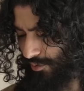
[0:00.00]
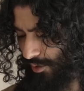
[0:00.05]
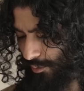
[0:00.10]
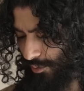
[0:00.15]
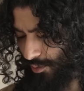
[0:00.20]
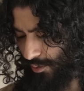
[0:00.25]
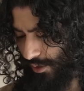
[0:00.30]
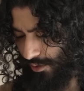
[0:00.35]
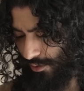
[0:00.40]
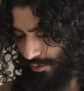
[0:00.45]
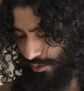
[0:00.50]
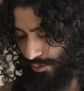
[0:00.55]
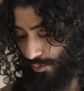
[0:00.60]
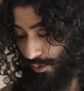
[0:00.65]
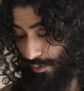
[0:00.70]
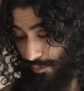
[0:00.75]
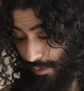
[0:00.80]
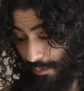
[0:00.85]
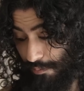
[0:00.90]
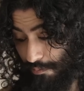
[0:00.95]
film directors,
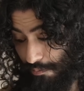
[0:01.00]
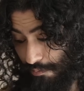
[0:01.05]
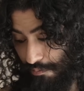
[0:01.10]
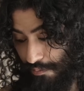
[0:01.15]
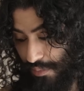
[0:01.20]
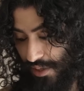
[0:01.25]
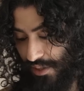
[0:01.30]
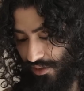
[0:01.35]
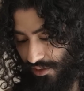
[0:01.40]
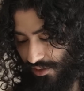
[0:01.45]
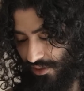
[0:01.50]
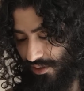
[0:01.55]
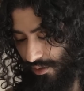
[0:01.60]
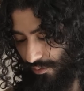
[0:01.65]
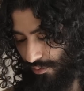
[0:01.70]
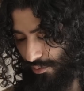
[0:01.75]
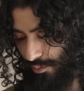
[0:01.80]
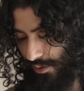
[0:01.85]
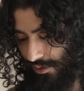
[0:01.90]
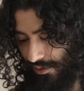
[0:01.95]
one of my biggest
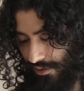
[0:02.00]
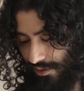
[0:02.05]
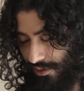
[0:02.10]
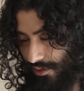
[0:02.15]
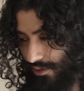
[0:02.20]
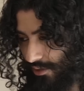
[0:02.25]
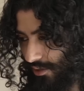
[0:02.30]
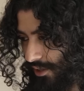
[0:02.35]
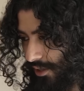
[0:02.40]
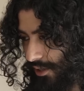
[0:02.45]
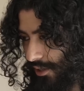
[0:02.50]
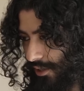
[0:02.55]
influences